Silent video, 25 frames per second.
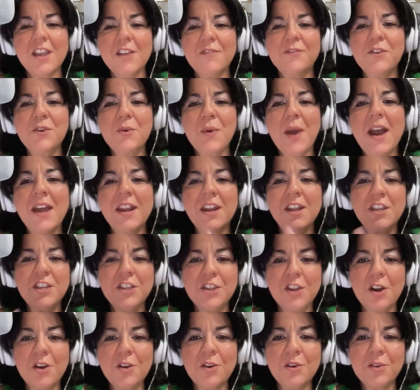If you had a
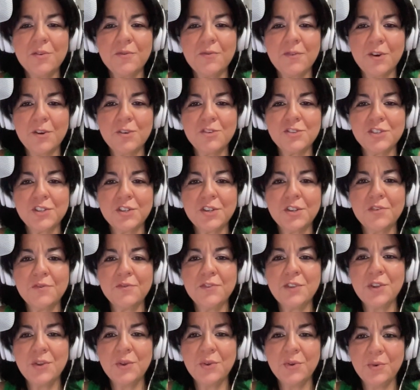younger version of
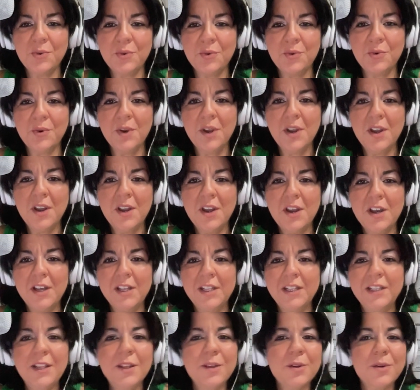you,
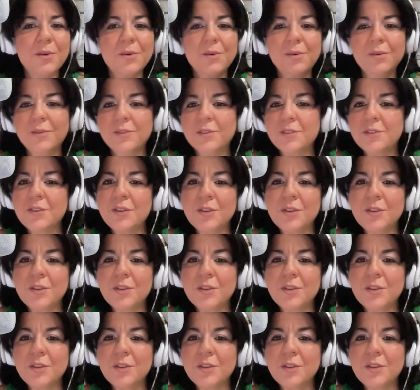little,